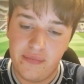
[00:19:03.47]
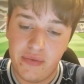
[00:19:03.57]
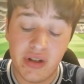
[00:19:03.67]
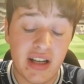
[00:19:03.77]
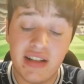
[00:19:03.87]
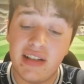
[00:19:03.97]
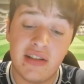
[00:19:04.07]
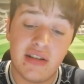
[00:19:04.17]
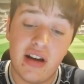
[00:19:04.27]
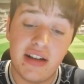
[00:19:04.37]
you know,
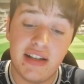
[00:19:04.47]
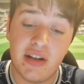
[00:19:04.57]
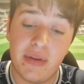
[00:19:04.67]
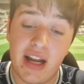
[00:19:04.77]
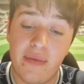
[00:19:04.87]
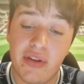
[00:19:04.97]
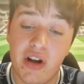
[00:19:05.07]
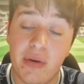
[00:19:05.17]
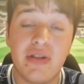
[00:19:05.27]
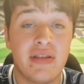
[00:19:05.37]
it's honestly something I haven't
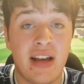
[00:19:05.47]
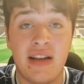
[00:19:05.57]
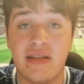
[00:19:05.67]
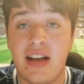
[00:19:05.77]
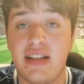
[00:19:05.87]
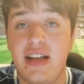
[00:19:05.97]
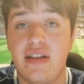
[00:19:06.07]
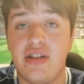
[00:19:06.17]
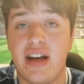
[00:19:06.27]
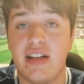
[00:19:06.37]
thought about. Just asking you
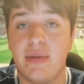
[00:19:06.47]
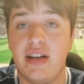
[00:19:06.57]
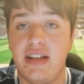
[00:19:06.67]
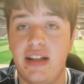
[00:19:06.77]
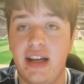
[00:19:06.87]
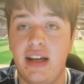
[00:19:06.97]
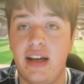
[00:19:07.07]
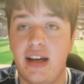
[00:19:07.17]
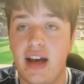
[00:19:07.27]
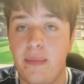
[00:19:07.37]
in the chat as well, do you
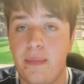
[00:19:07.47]
think,